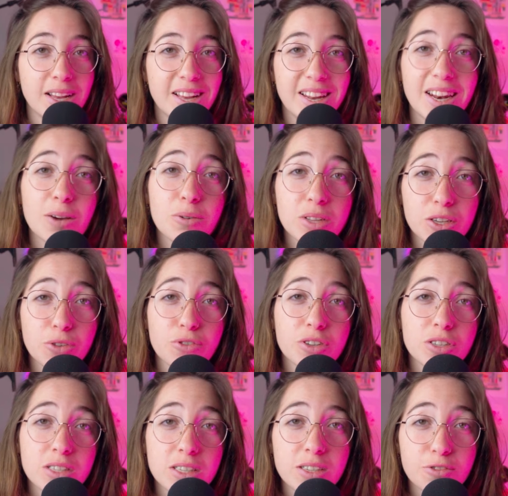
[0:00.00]
And now that you've
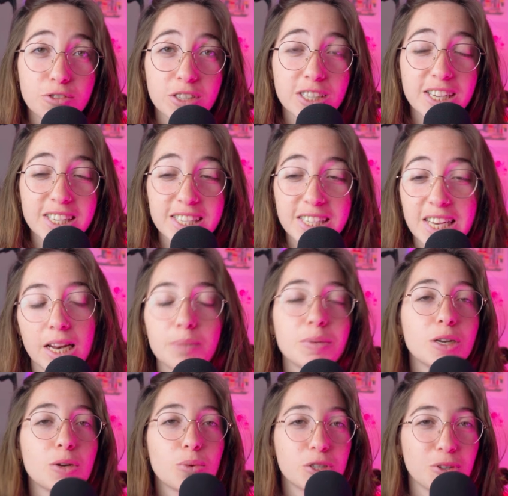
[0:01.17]
heard the differences, let me
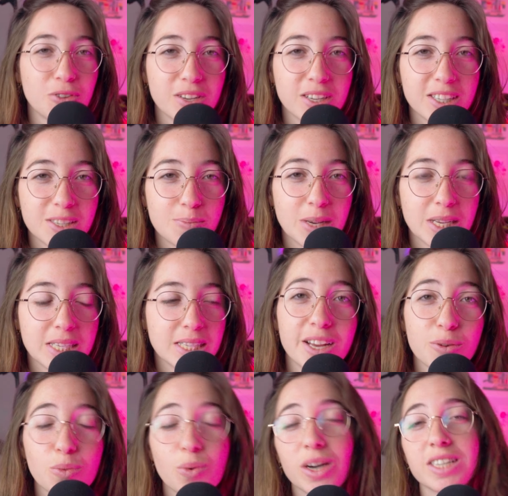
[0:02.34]
know what you think is best
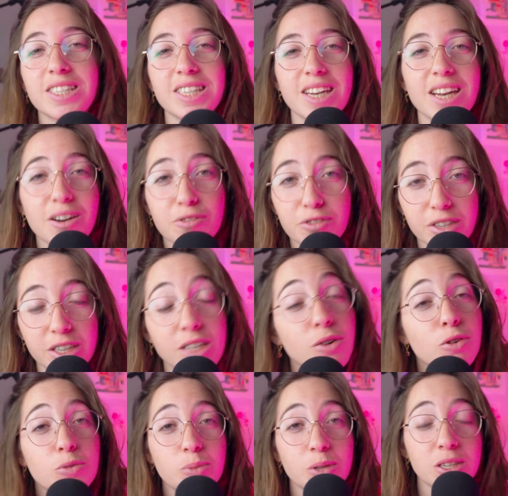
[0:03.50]
and what is enough in
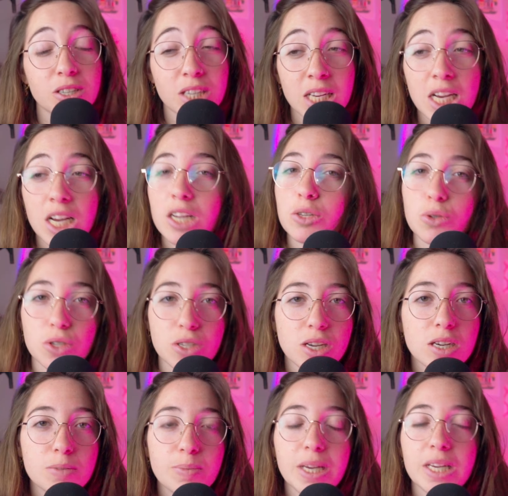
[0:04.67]
your opinion to
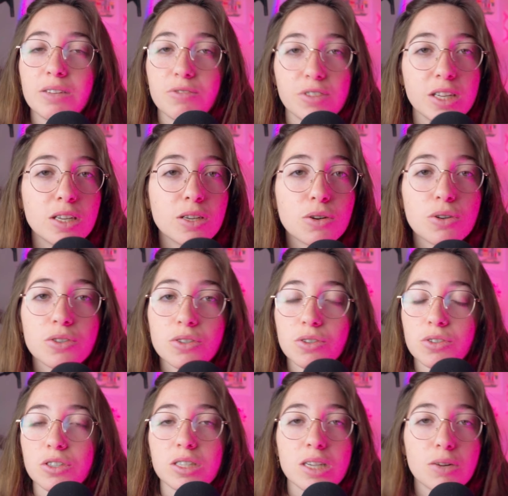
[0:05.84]
start making videos
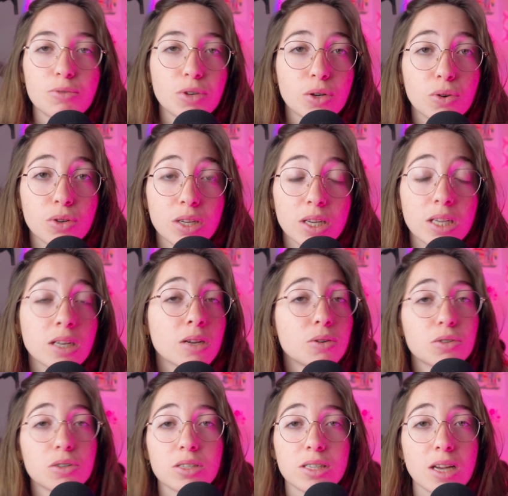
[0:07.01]
or start recording
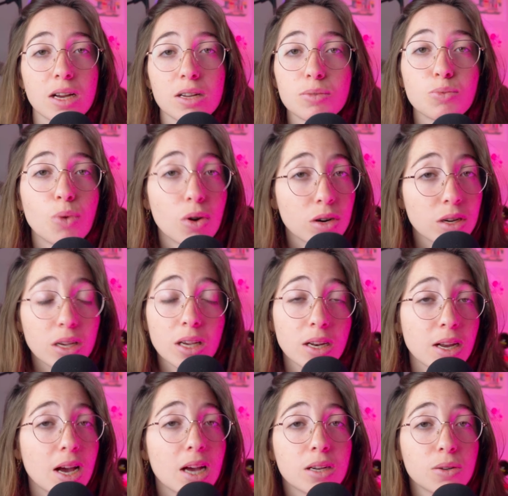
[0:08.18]
or start working,
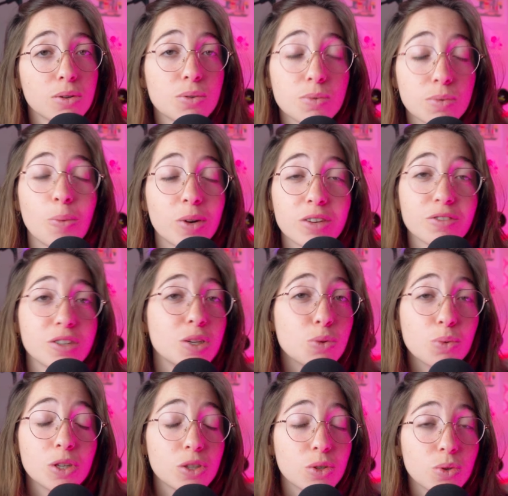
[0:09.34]
I don't know, whatever you
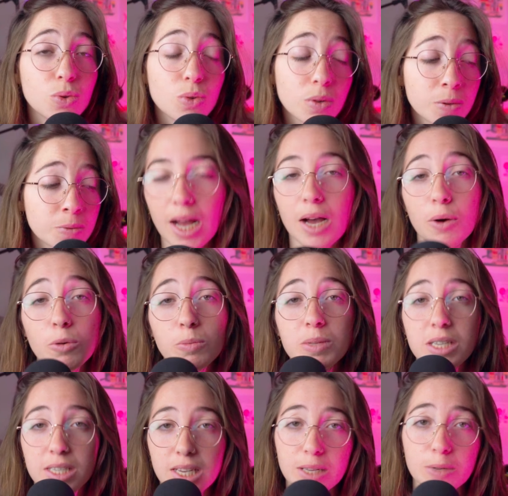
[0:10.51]
wish to do. I hope
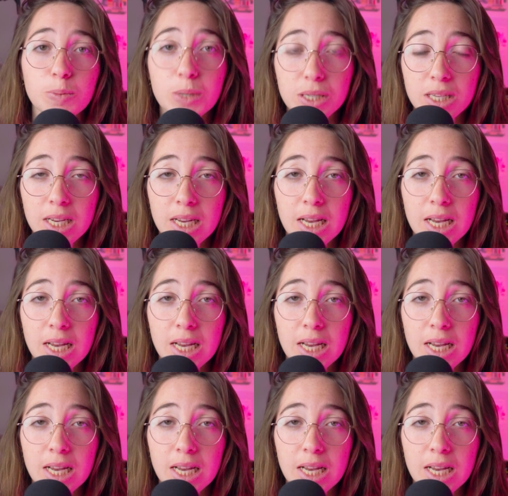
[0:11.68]
this helps.